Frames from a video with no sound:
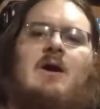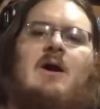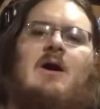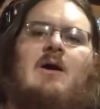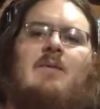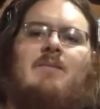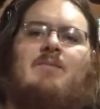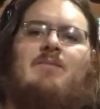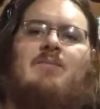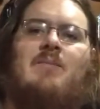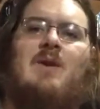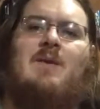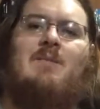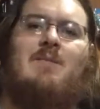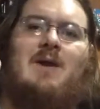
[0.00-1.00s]

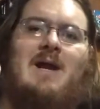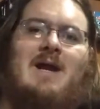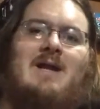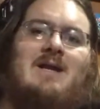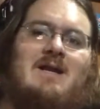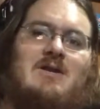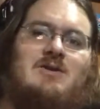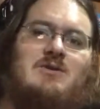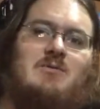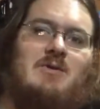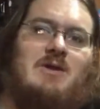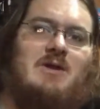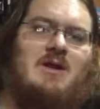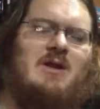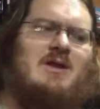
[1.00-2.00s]
But I had an issue
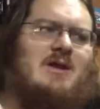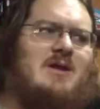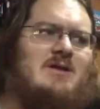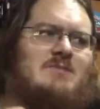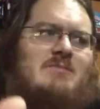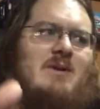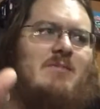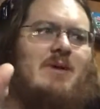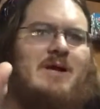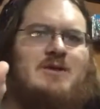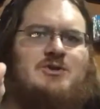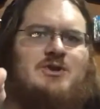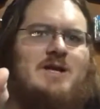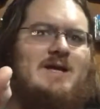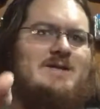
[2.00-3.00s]
with it. I think it's made by
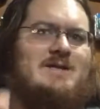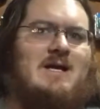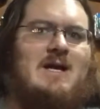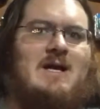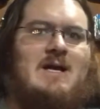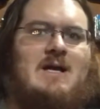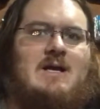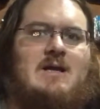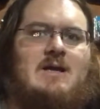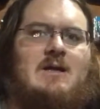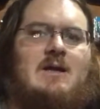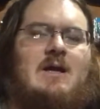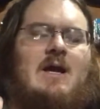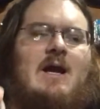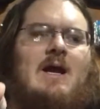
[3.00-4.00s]
GSI,
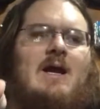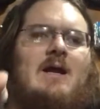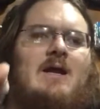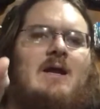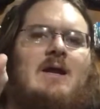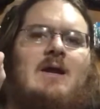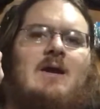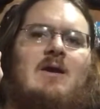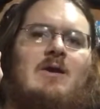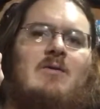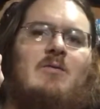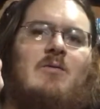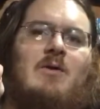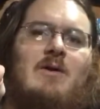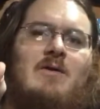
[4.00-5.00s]
and
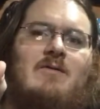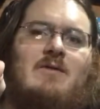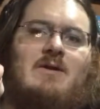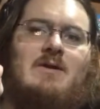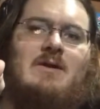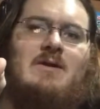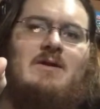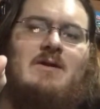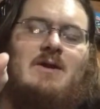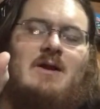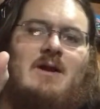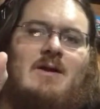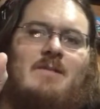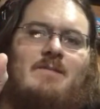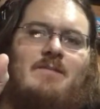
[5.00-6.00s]
one of
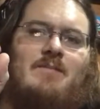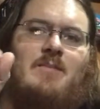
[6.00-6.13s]
the